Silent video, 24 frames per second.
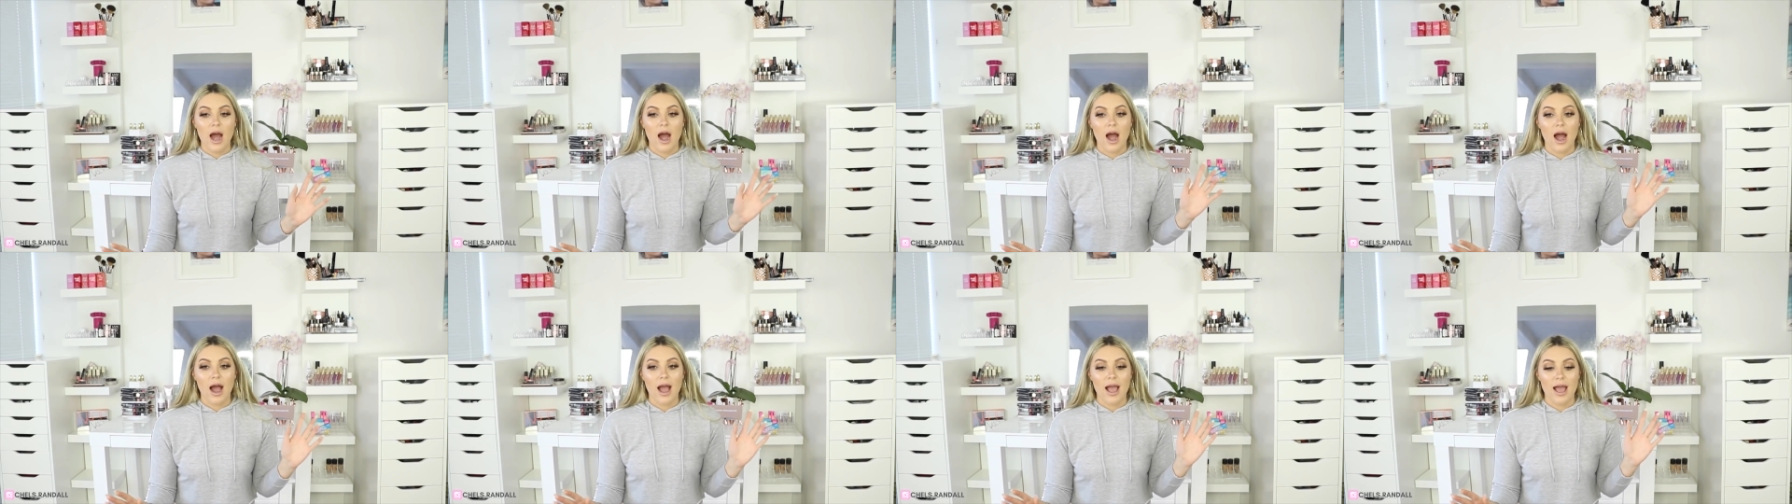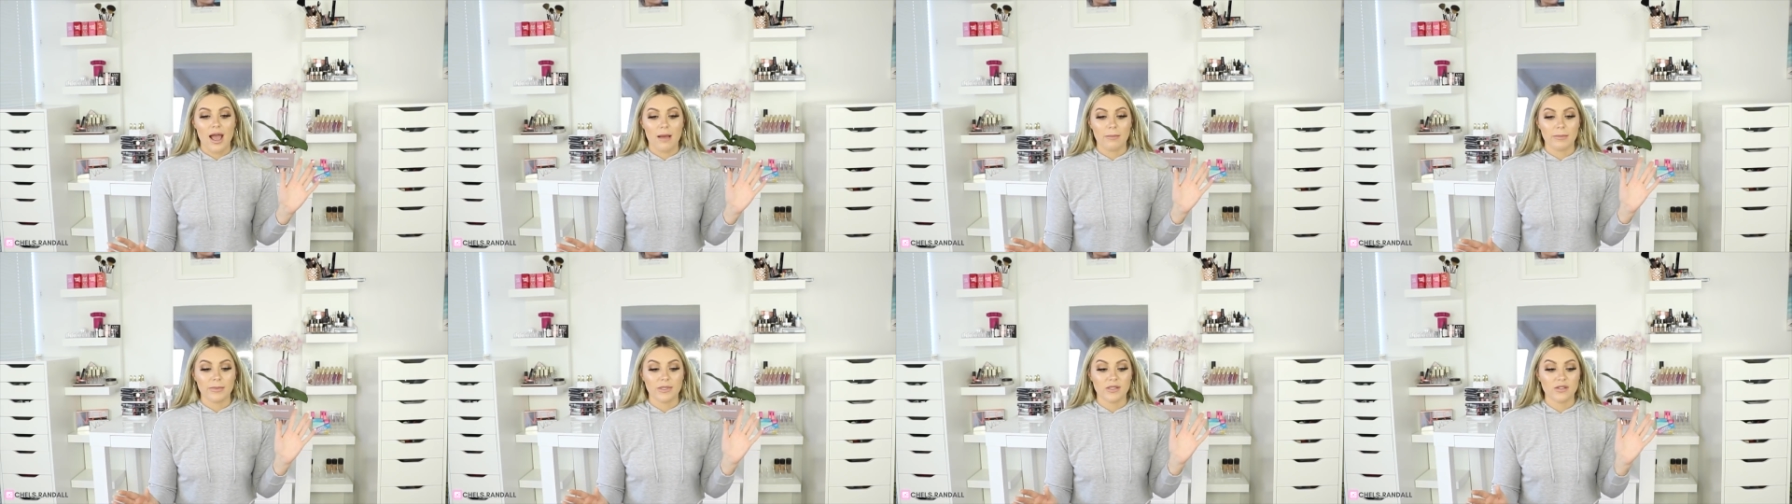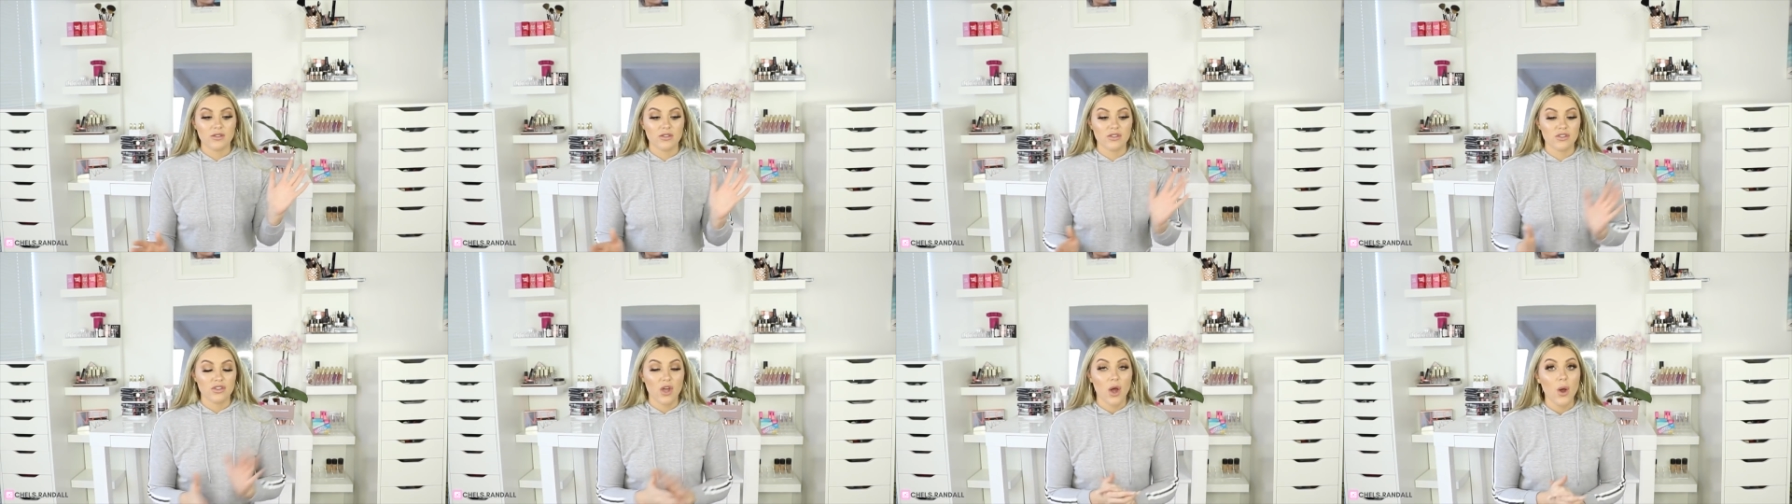I am
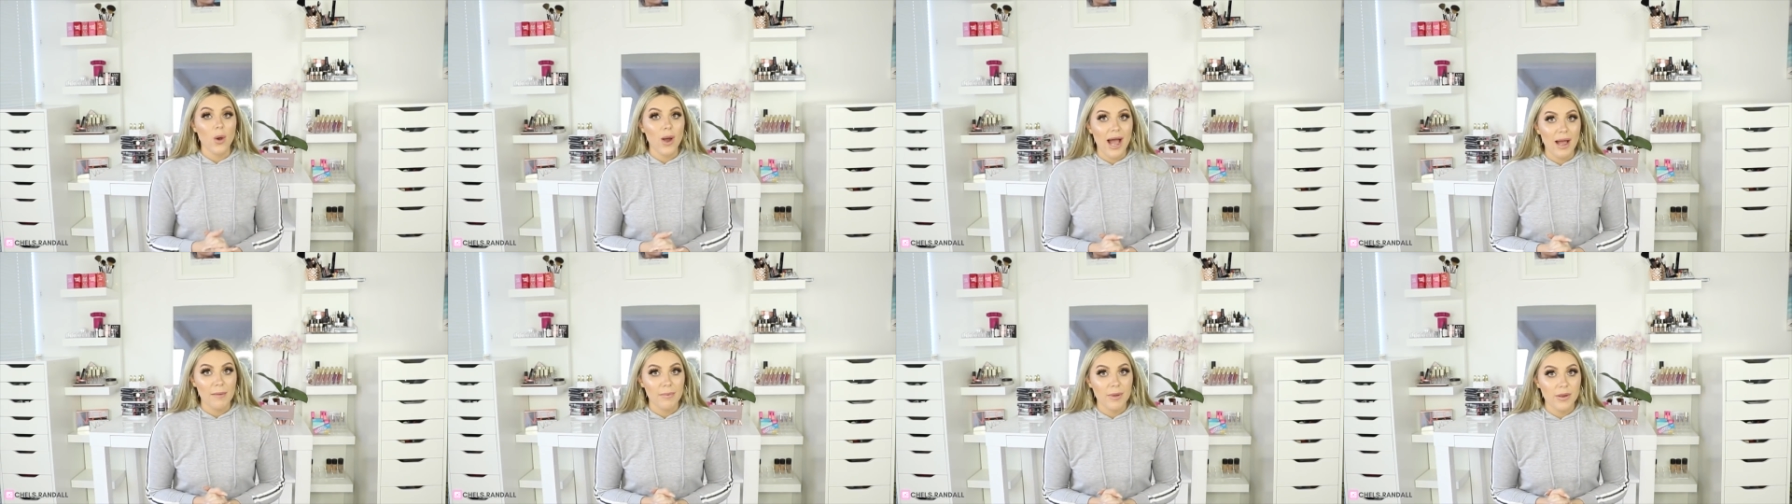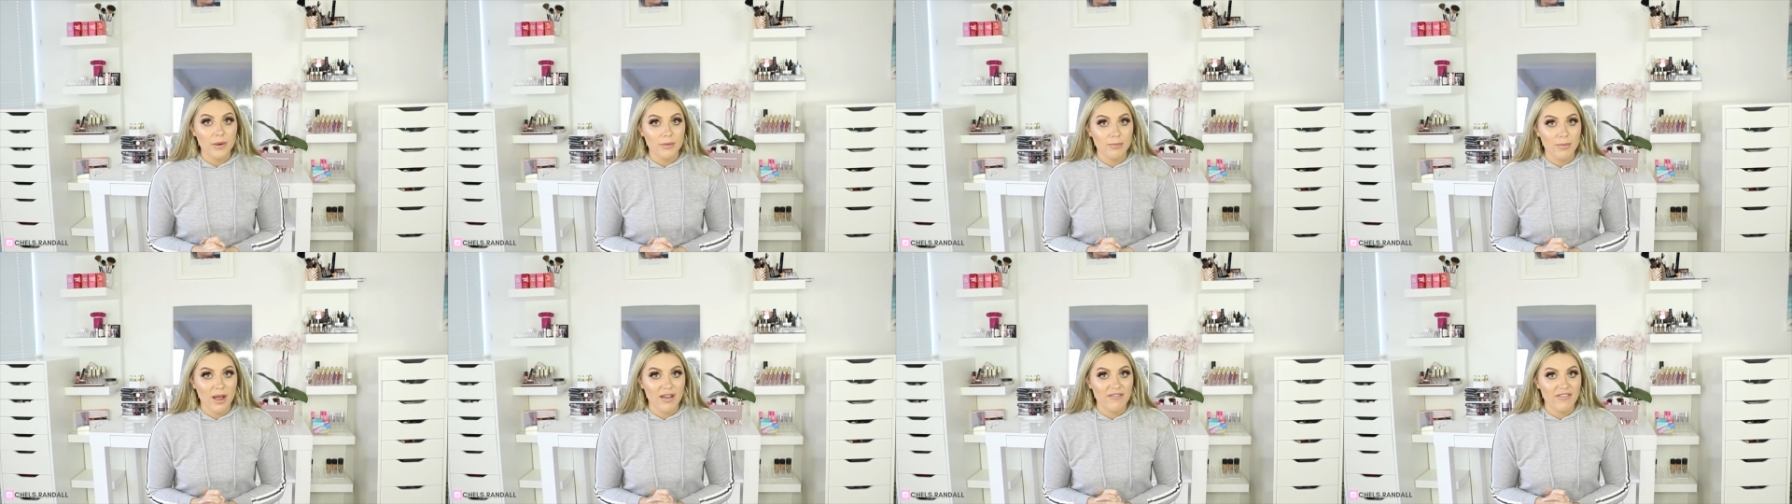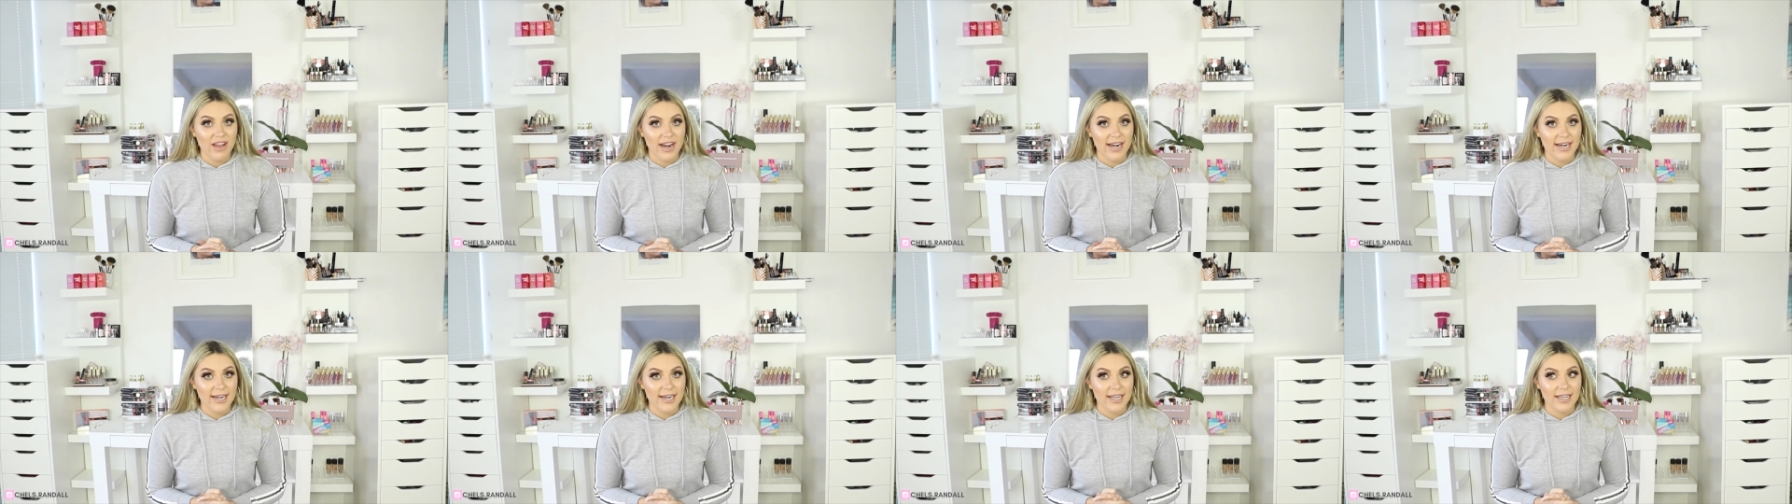so happy with my
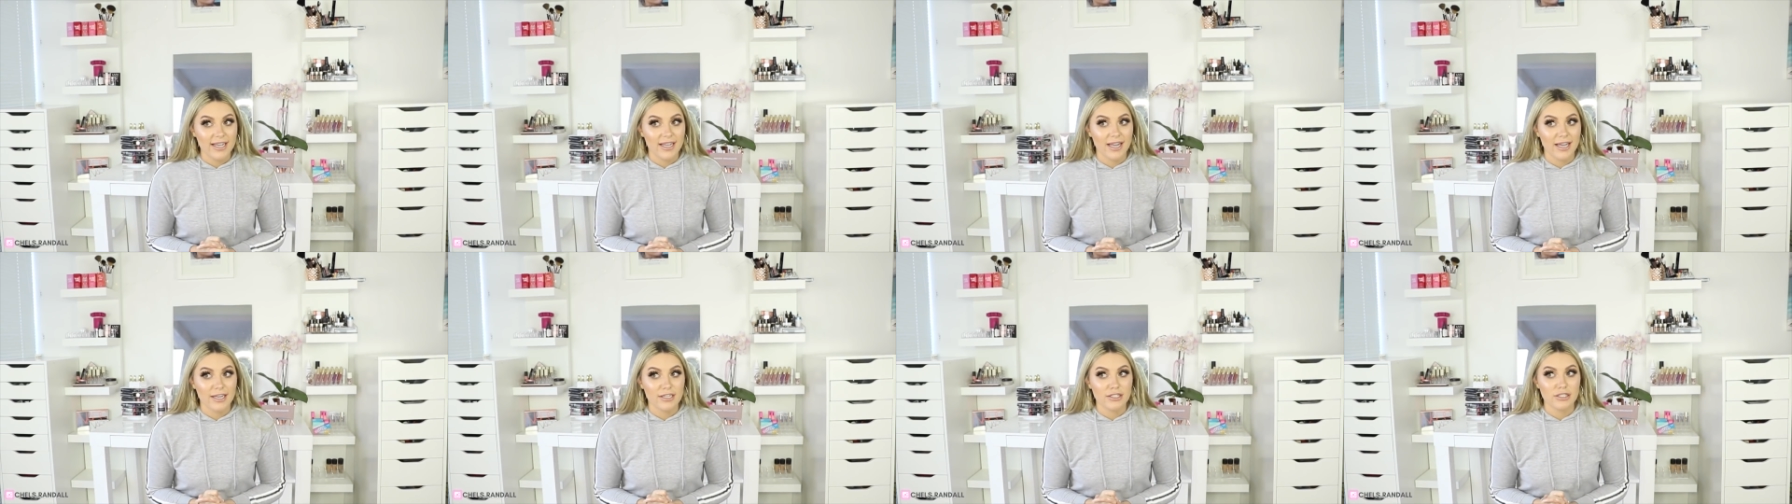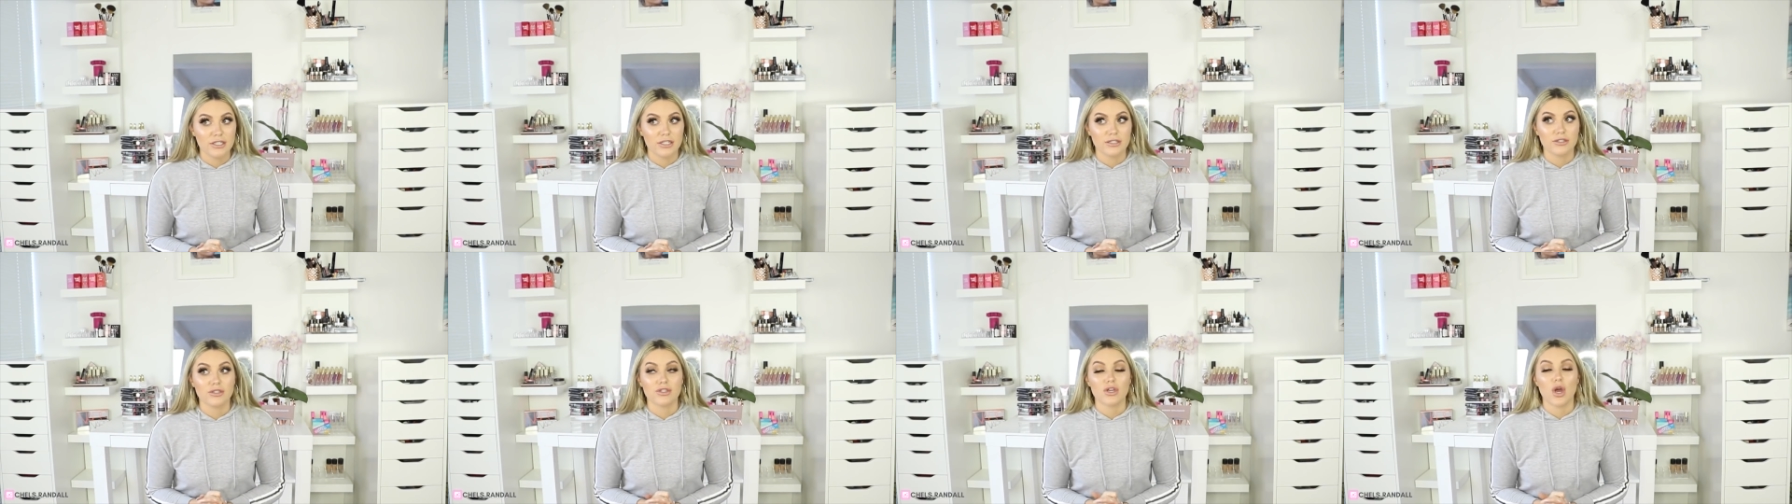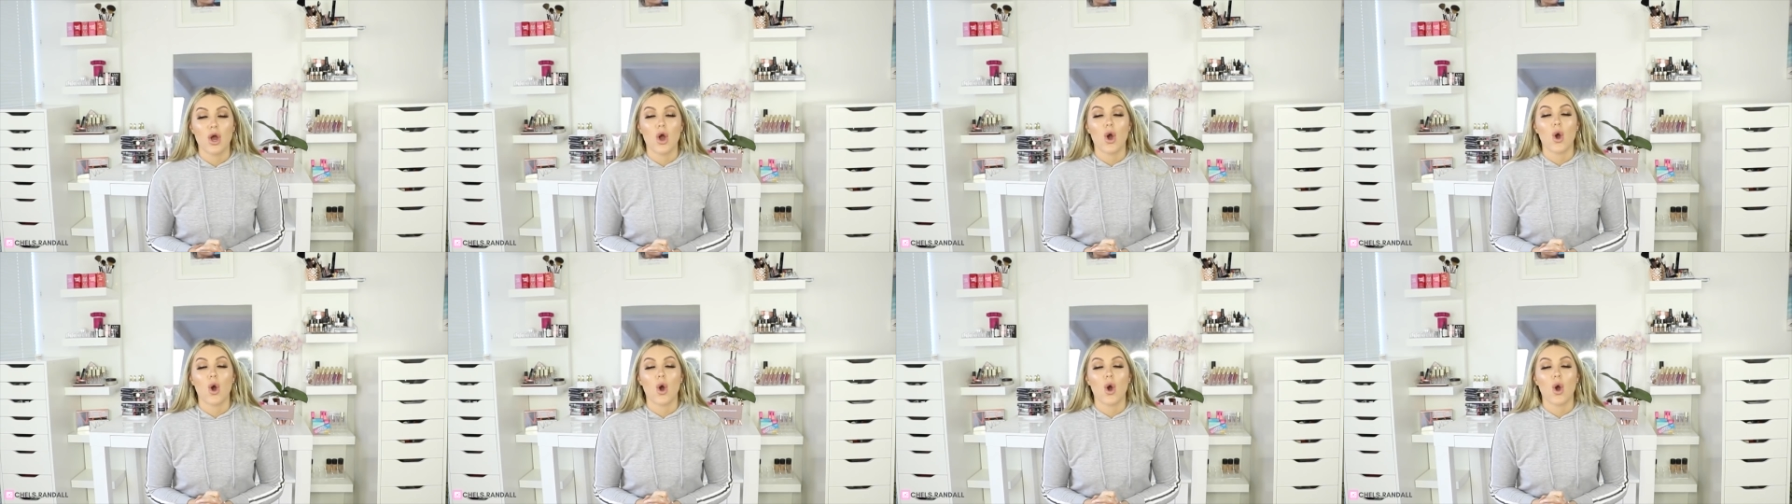Vanity collections.